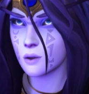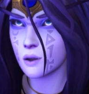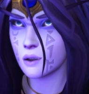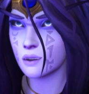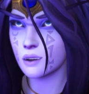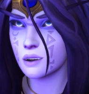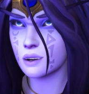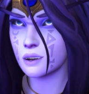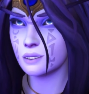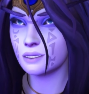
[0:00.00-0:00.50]

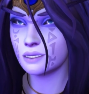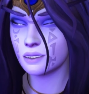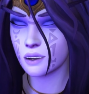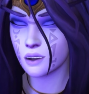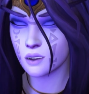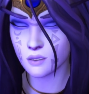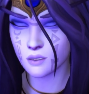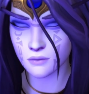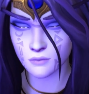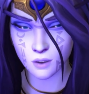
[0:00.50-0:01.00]
Wrath of the
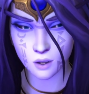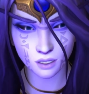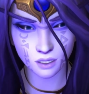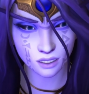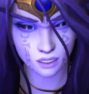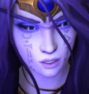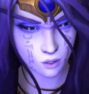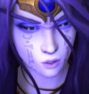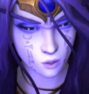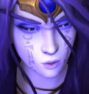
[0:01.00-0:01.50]
Lich
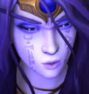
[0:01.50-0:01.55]
King.